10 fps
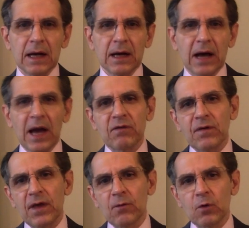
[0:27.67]
Uh,
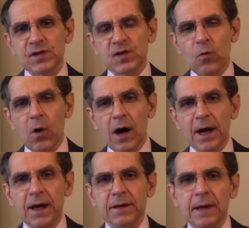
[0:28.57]
everything was
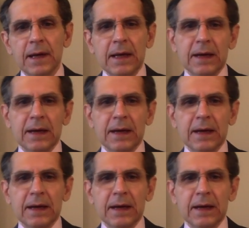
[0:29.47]
quiet.